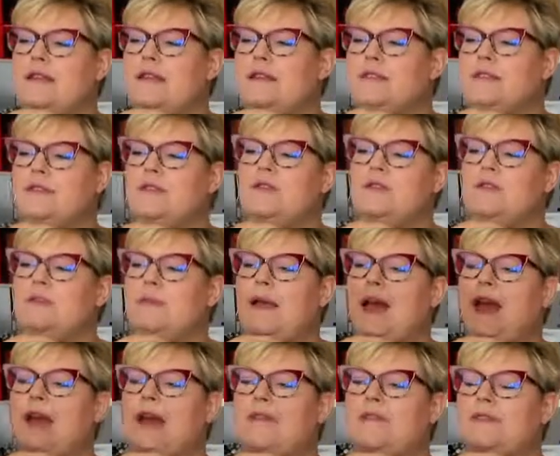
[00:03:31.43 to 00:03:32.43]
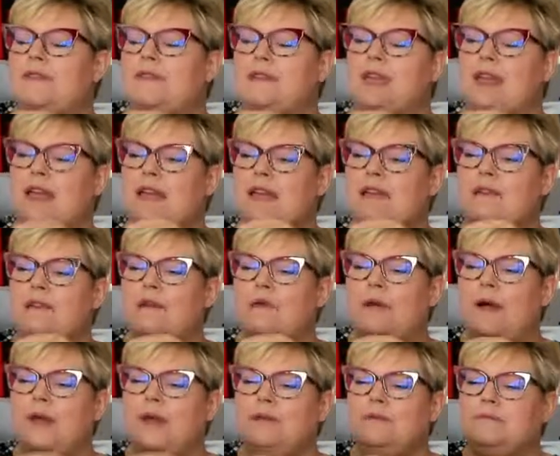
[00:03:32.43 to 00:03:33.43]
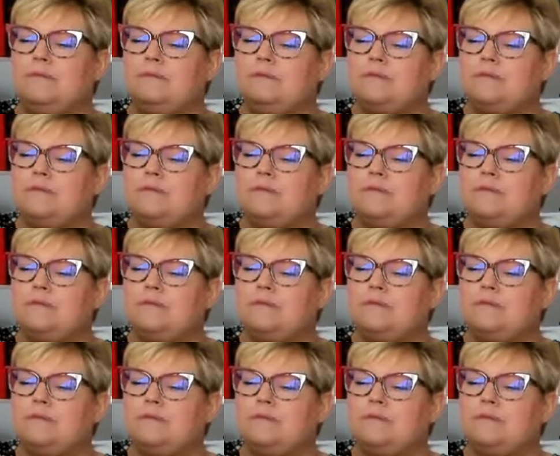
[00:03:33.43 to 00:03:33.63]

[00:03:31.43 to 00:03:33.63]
Excuse me, I have this tag in the way.